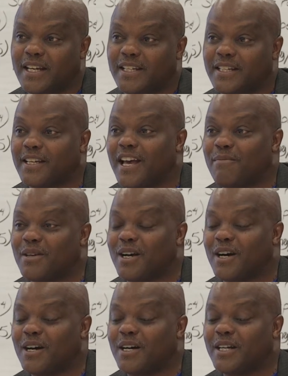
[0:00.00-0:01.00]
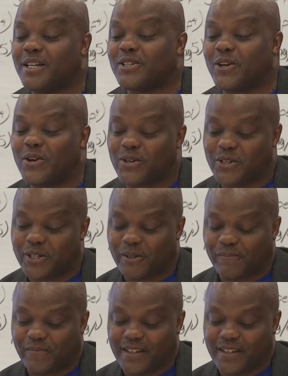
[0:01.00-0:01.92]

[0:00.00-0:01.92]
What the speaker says: She gave me an internship